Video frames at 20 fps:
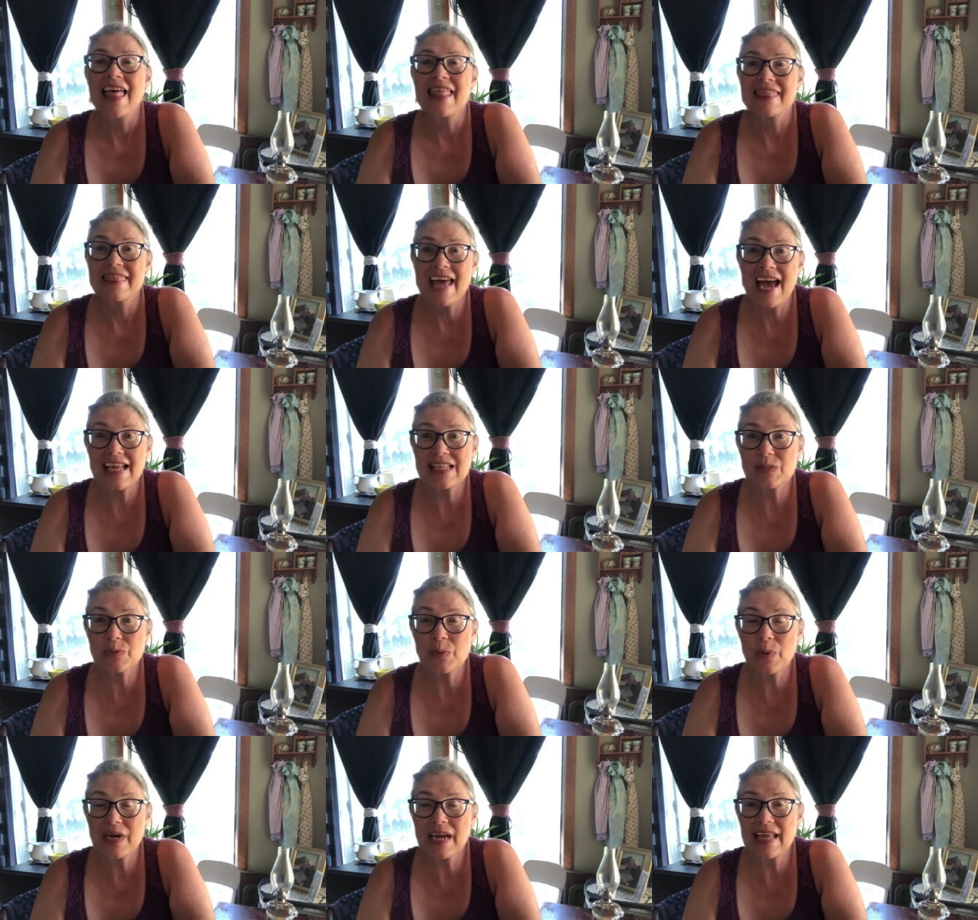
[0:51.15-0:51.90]

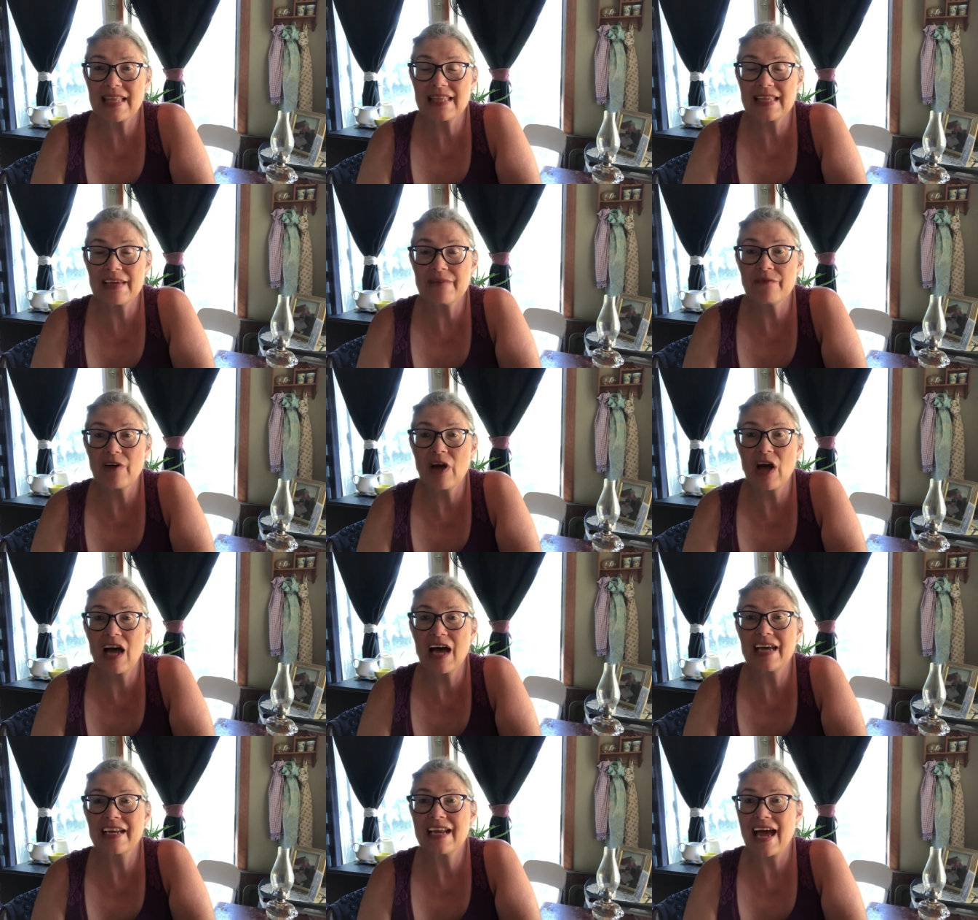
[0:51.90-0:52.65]
That's what I live
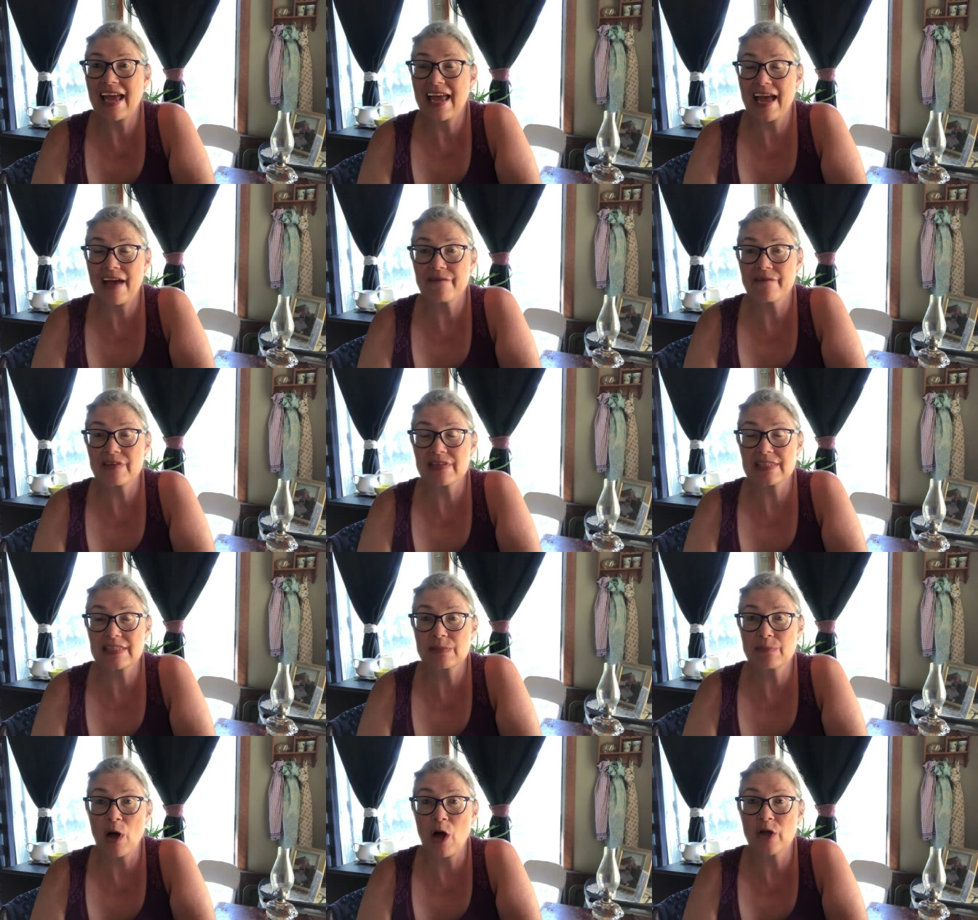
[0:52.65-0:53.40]
on. I have a
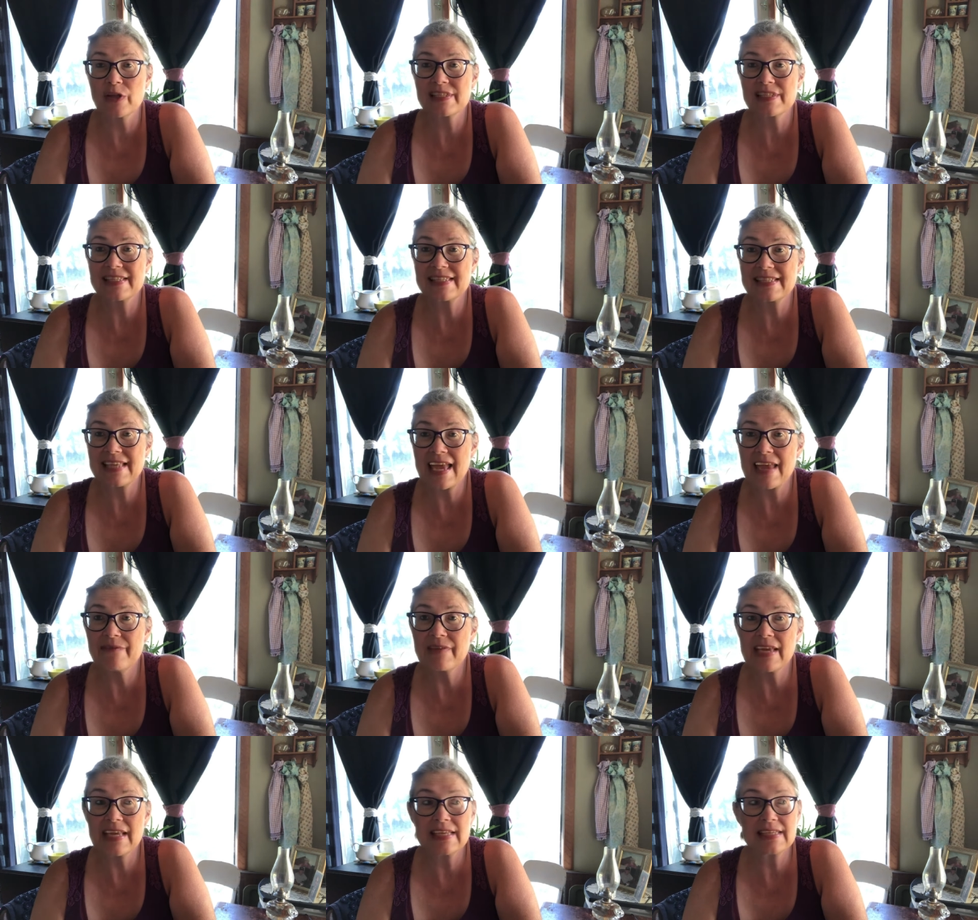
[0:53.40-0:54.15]
small
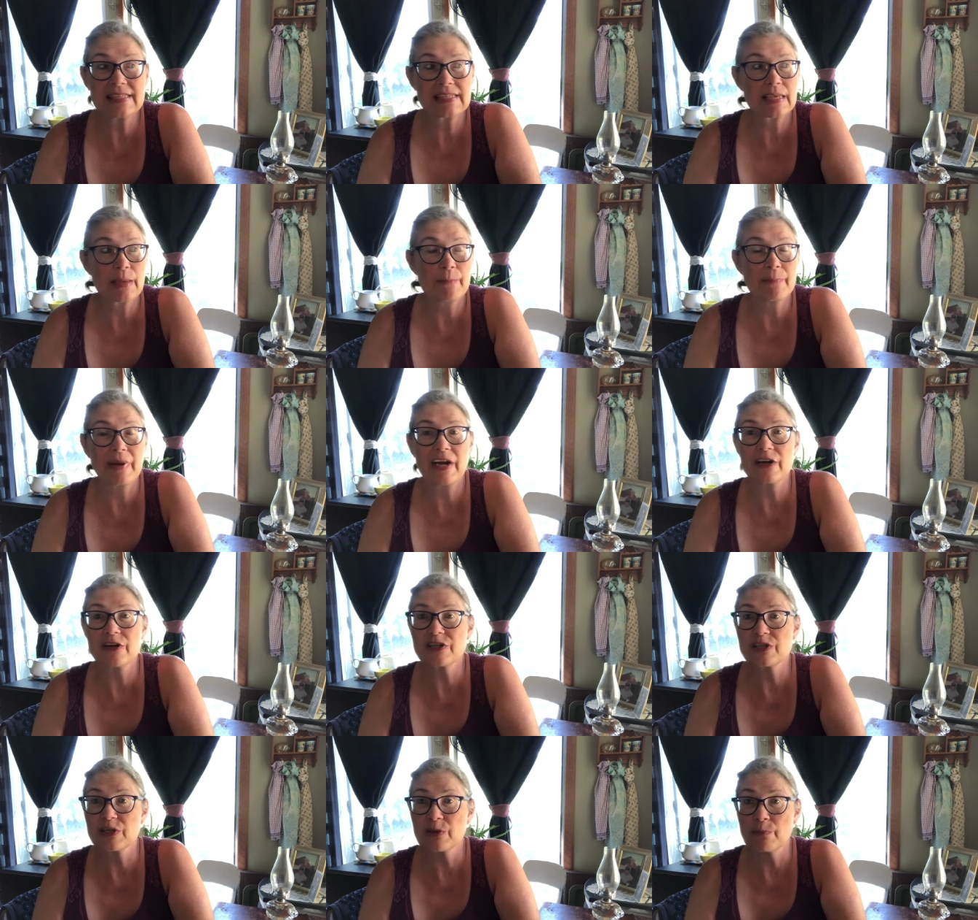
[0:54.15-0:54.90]
savings
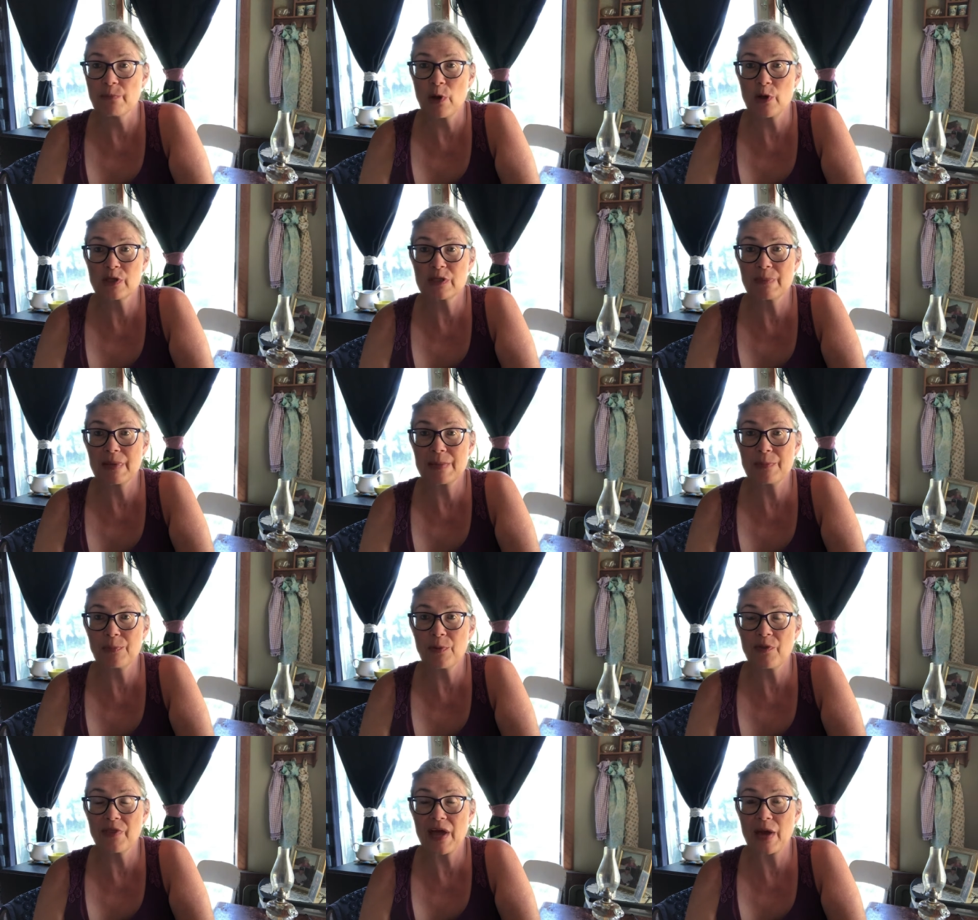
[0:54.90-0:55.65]
compared to most
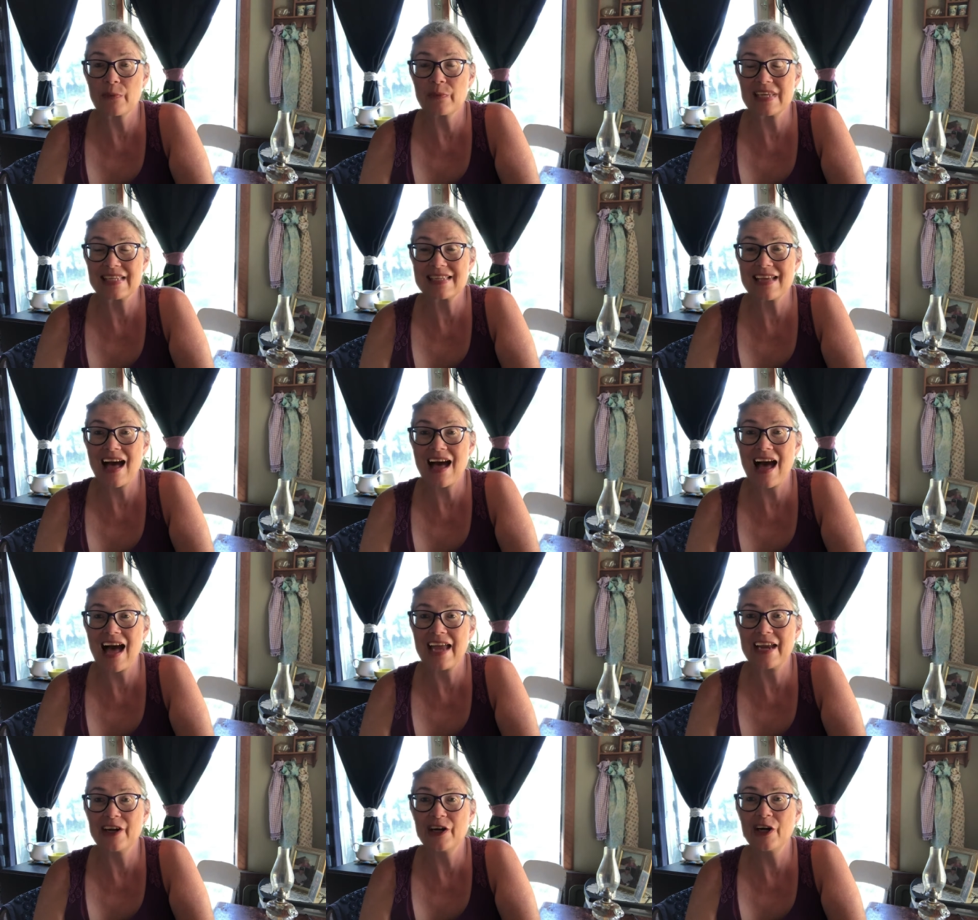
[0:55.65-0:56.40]
people that
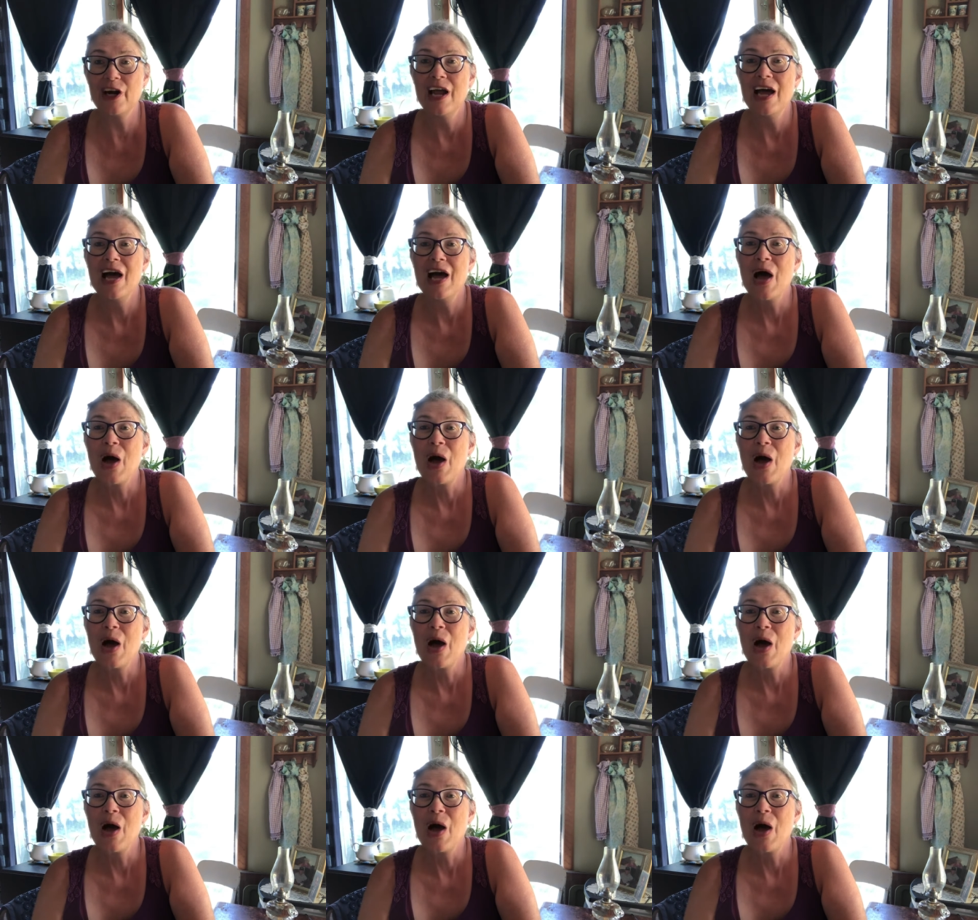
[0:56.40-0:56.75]
retire,